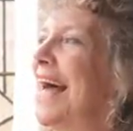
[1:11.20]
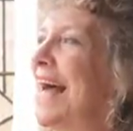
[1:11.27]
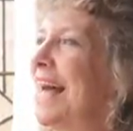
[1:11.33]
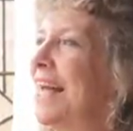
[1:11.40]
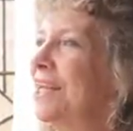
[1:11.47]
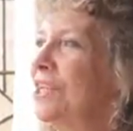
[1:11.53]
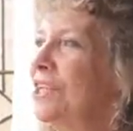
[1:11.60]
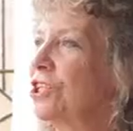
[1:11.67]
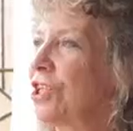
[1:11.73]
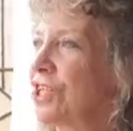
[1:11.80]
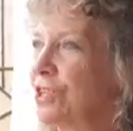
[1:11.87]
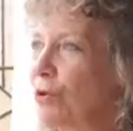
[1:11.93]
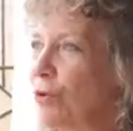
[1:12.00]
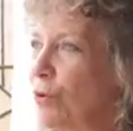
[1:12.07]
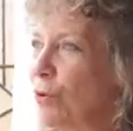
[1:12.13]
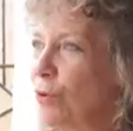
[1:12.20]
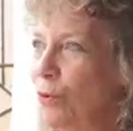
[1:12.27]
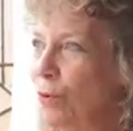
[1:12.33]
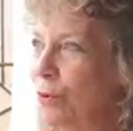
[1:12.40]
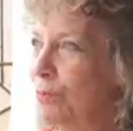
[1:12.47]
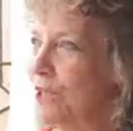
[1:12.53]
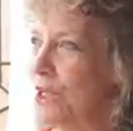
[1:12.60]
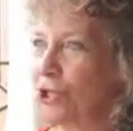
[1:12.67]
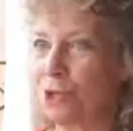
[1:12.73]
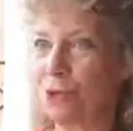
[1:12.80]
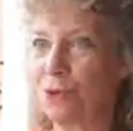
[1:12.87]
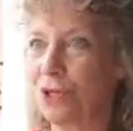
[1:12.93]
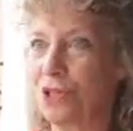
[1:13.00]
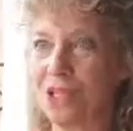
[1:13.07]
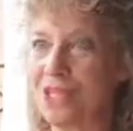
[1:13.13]
And just all the production
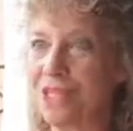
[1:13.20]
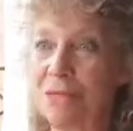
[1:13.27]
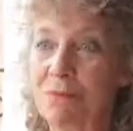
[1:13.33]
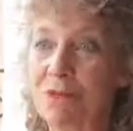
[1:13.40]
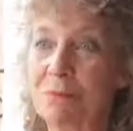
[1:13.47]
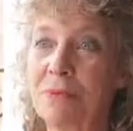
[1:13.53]
qualities seemed